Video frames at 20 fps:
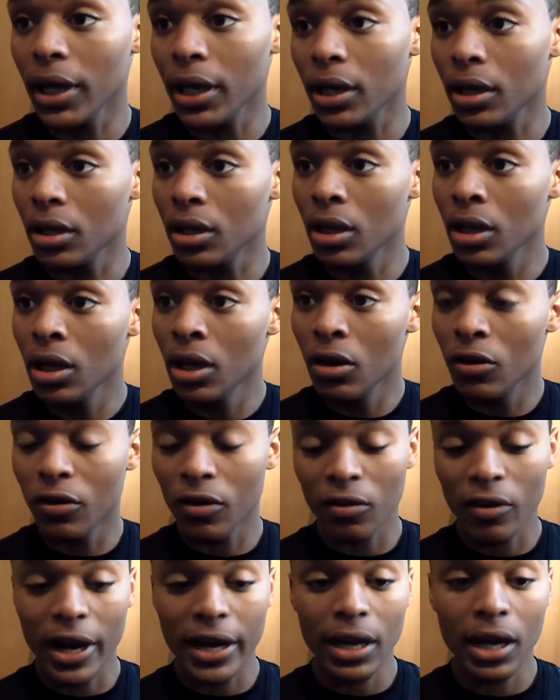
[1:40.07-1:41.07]
And
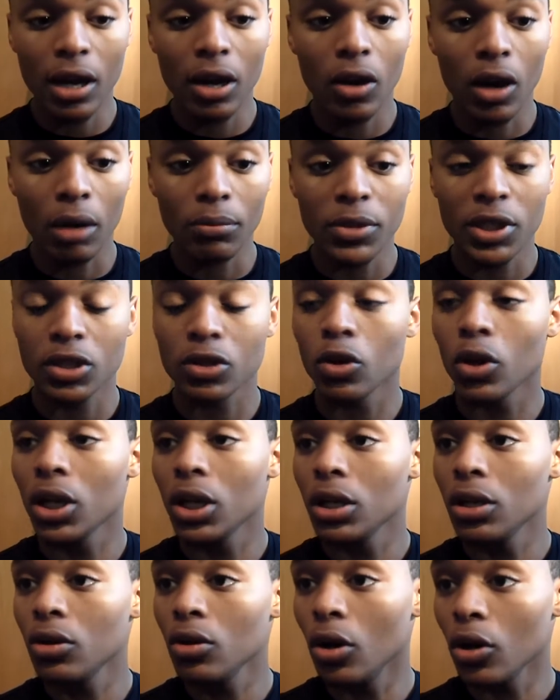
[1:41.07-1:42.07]
for right now, I'm just going
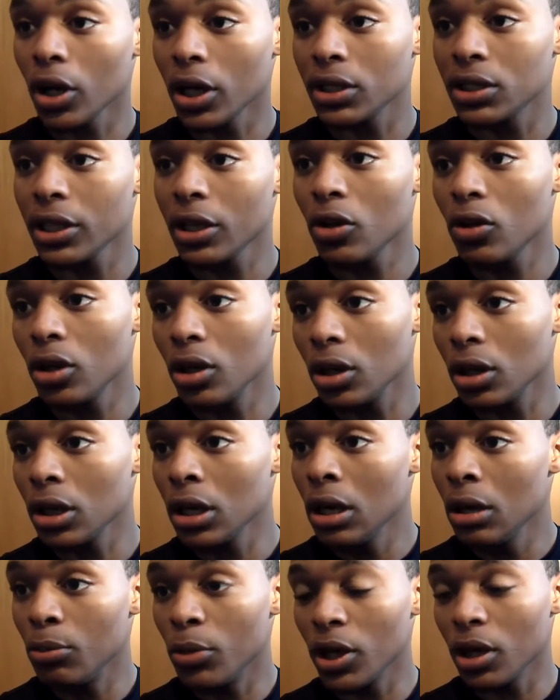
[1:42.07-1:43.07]
to, you know, continue to
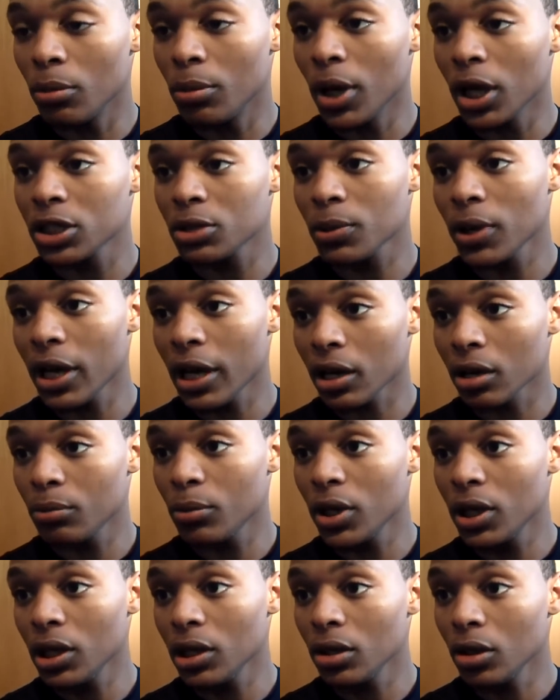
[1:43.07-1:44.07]
be the best player I
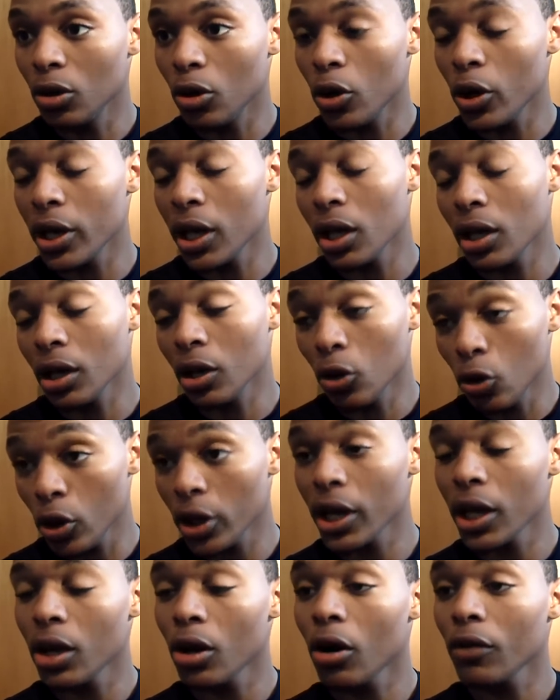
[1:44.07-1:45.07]
can be
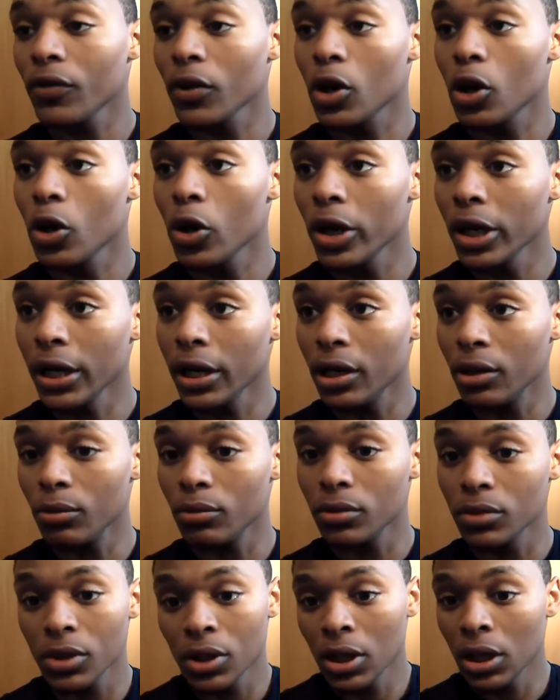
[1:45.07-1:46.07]
on and off the court
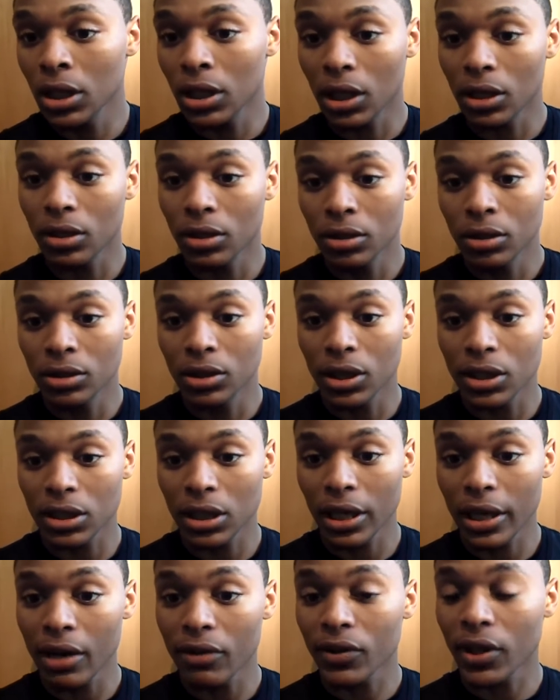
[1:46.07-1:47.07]
and
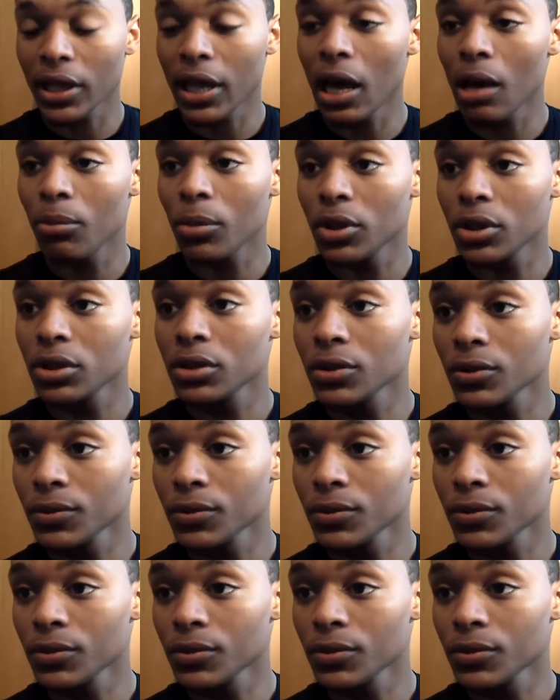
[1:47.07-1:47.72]
just let everything happen.